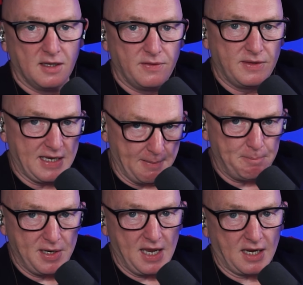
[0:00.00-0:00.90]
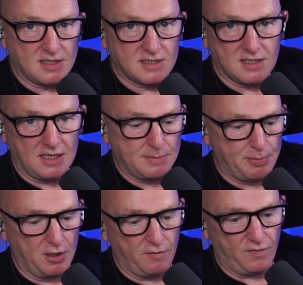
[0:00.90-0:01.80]
The MPX is
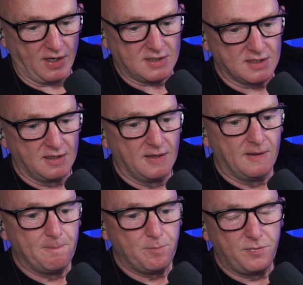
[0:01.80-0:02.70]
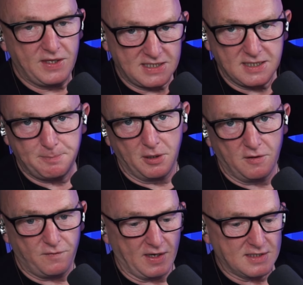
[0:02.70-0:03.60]
perfect. This is
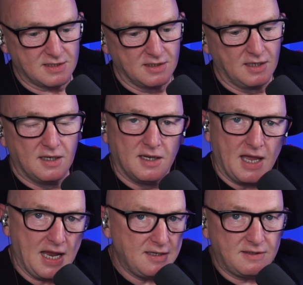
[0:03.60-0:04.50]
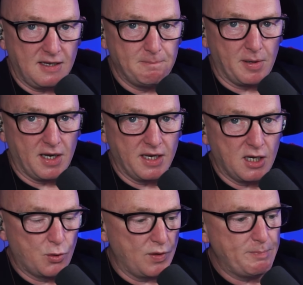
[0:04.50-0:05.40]
perfect. Anything by
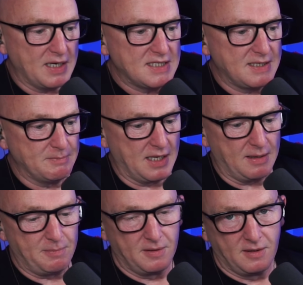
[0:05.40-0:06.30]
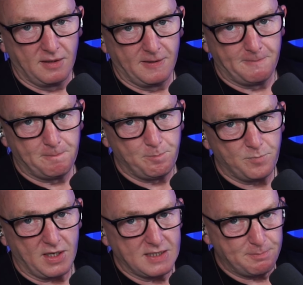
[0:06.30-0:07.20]
Grid by SimLab
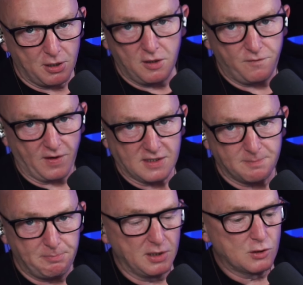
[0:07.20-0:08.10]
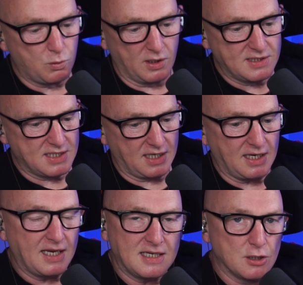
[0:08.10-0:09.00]
is perfect. Build quality
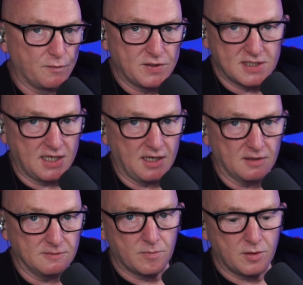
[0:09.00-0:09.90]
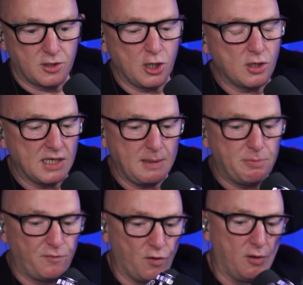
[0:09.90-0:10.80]
is off the scale. Thirdly,
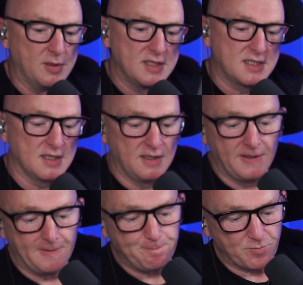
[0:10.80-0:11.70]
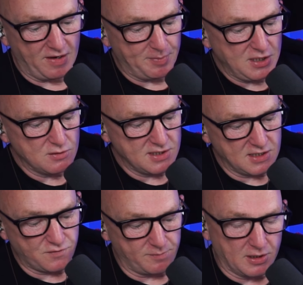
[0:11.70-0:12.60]
performance. I've been using this
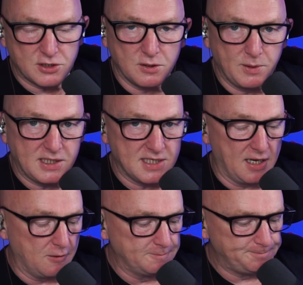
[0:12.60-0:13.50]
for about 2 weeks now.